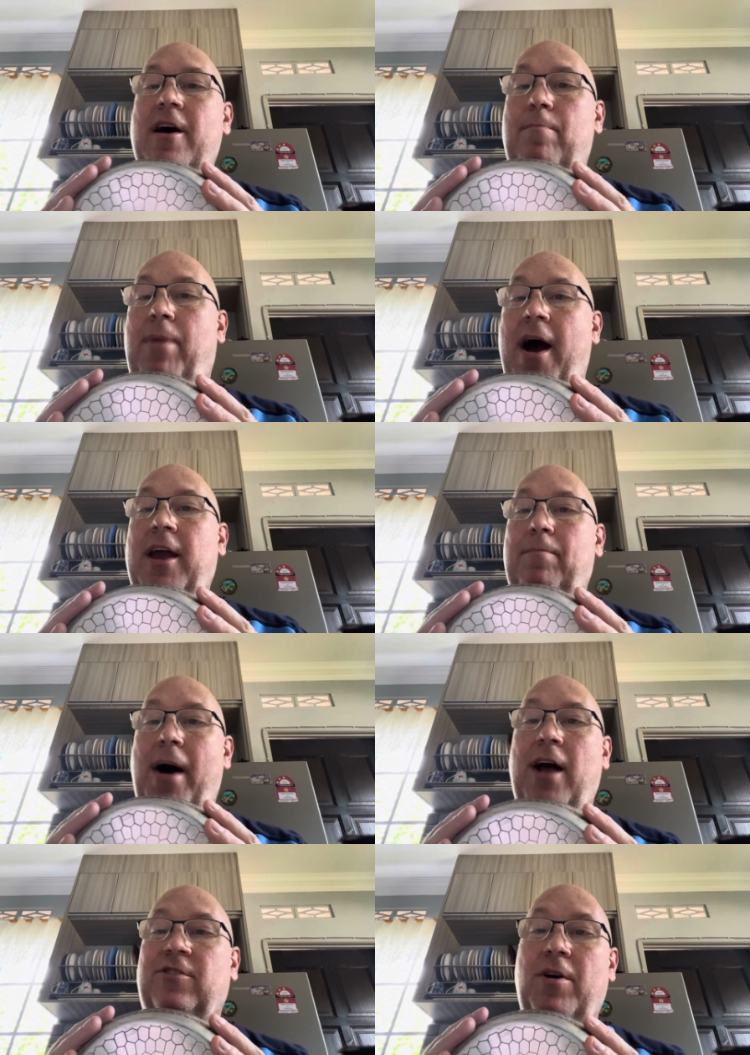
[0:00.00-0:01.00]
buying
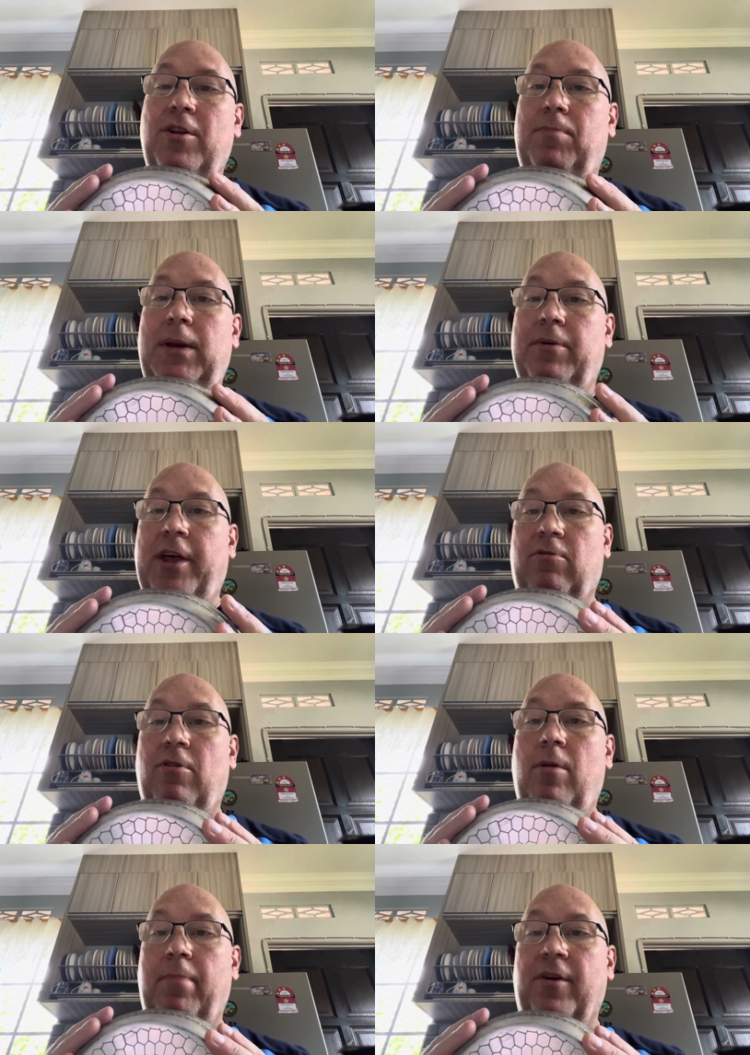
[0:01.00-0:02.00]
pots from other people that are
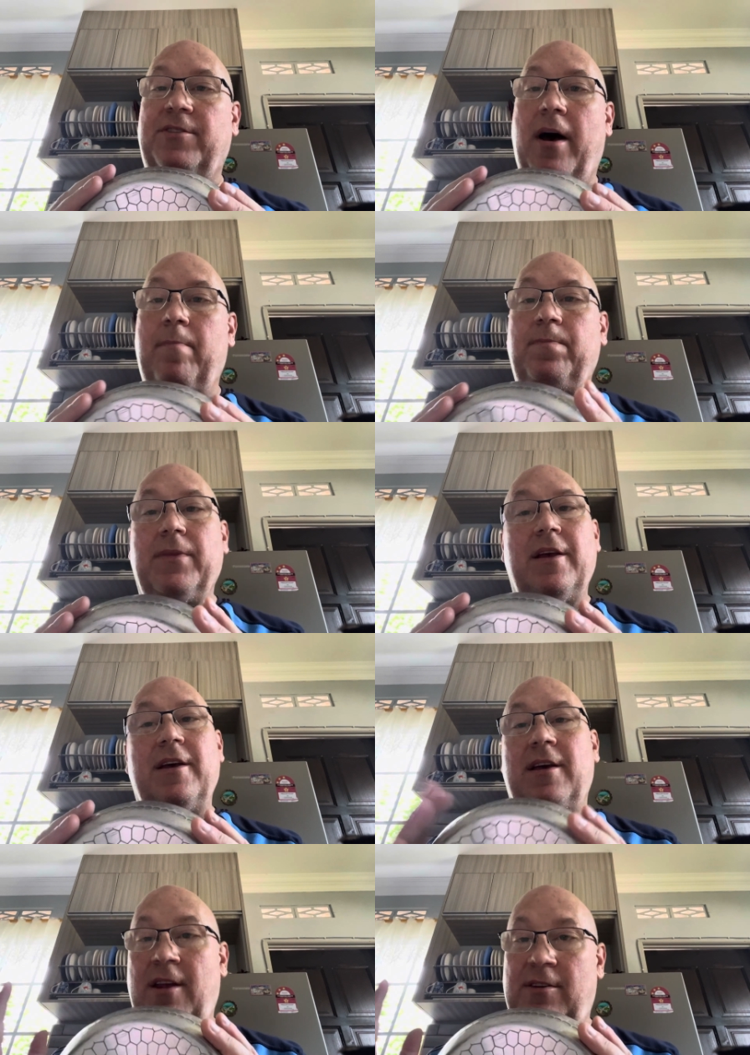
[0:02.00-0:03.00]
all burnt up
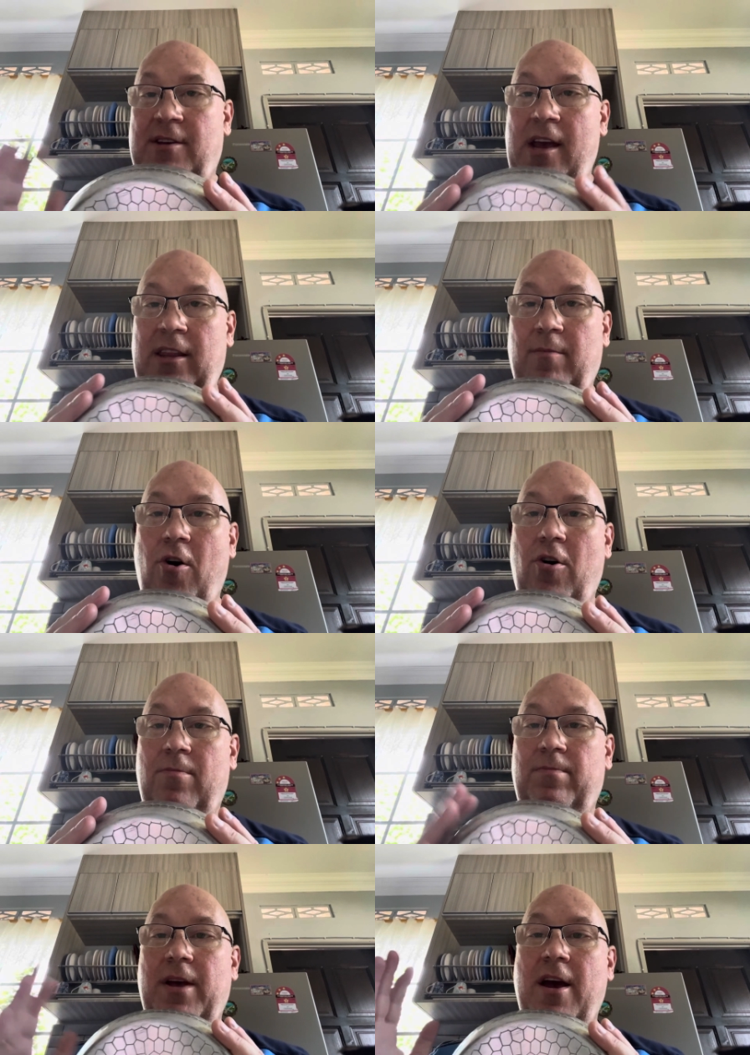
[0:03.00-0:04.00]
and then taking them
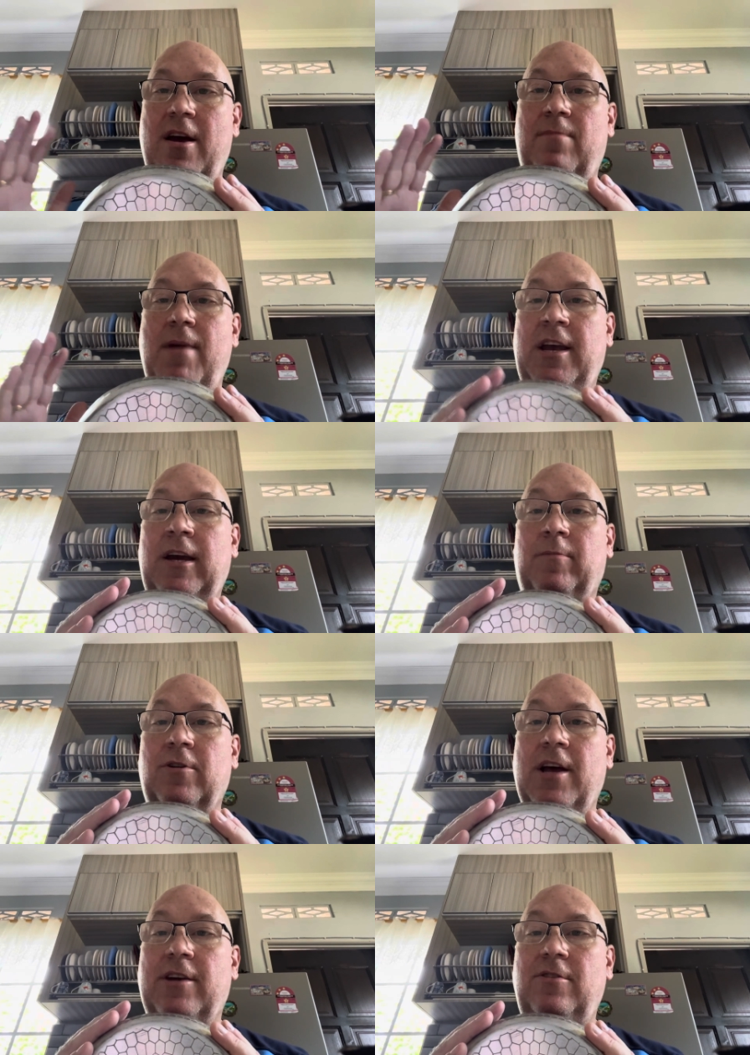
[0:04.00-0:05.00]
home and making them
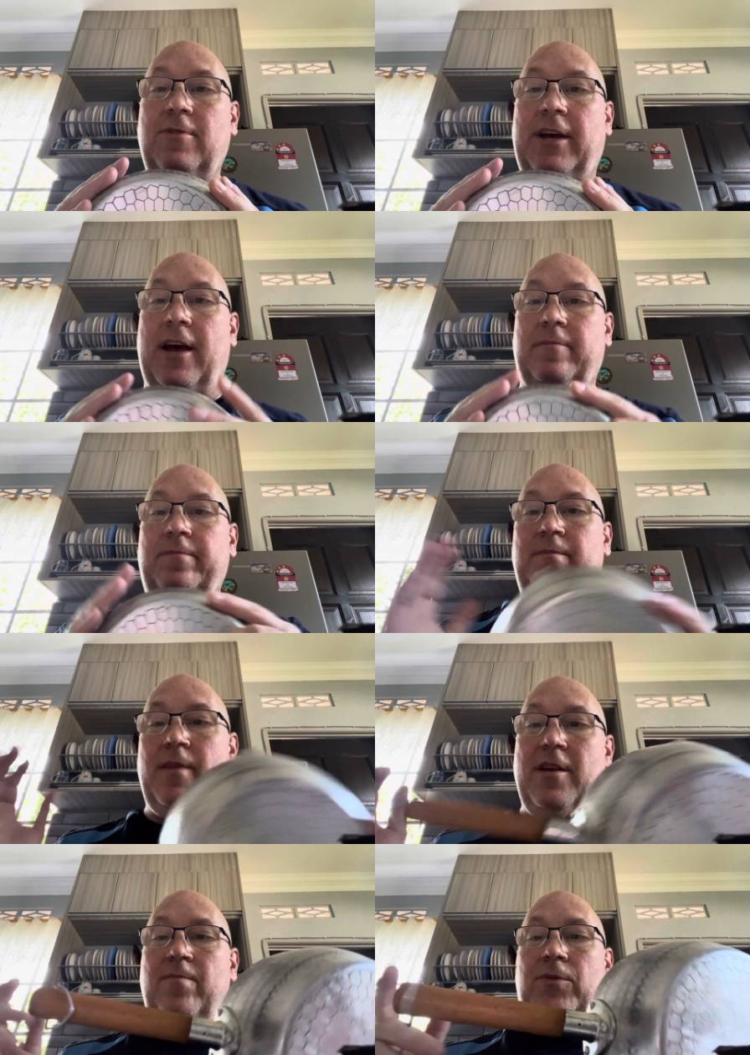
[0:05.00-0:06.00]
look like new again.
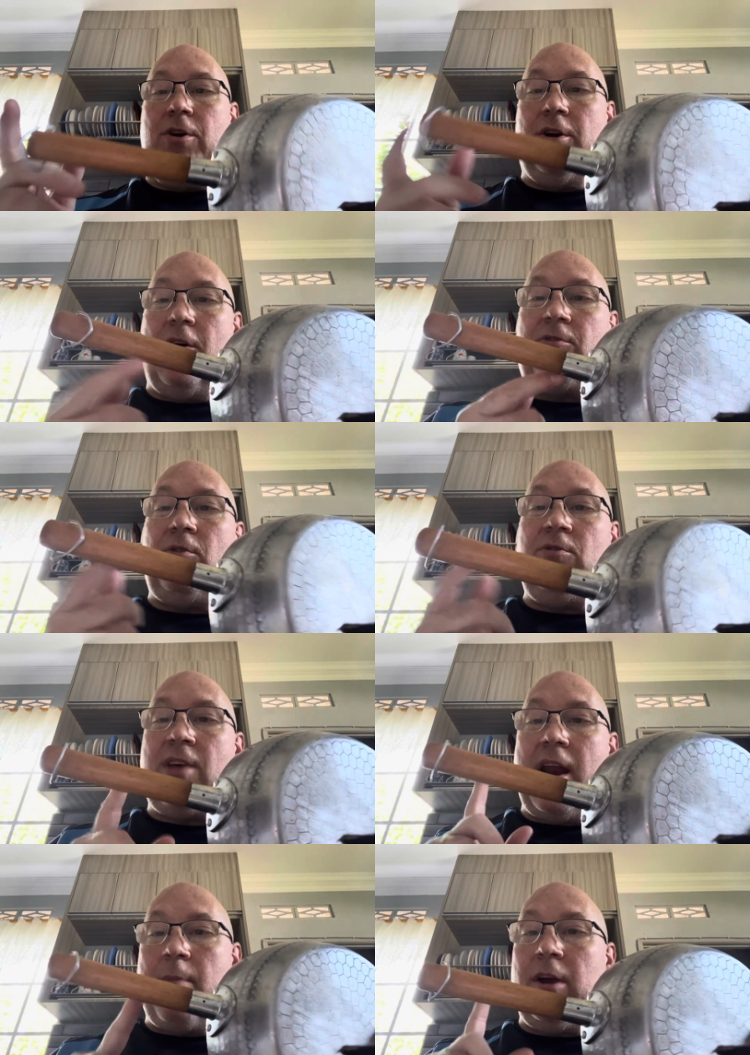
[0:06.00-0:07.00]
You can also use
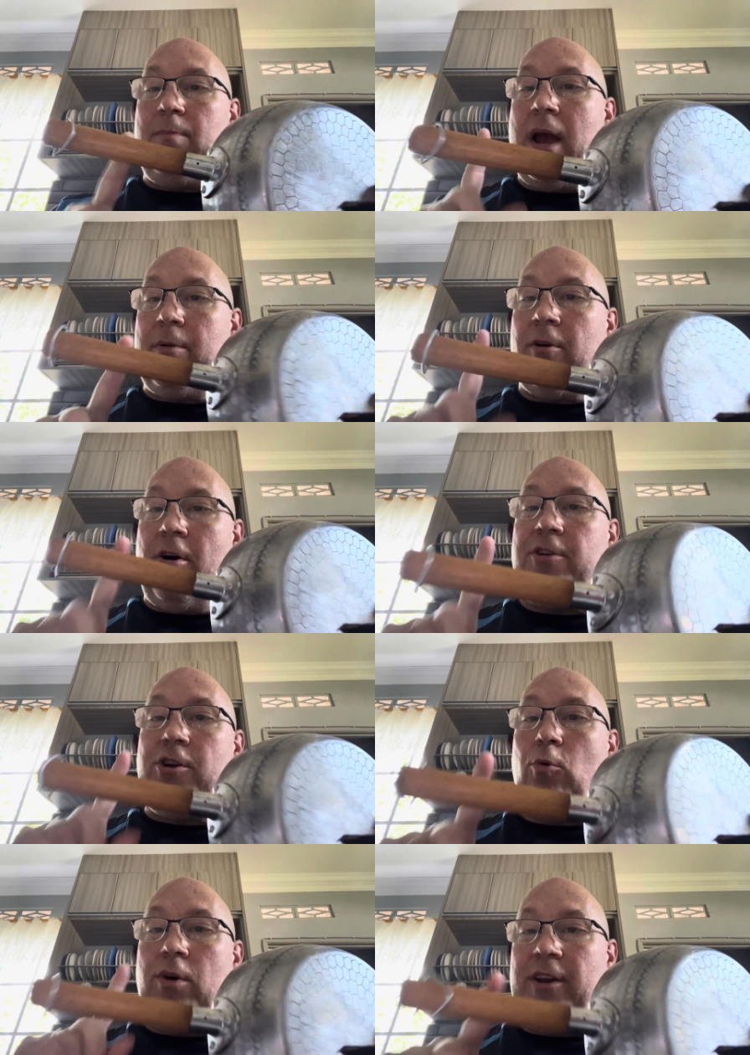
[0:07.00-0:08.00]
that emery paper on your wooden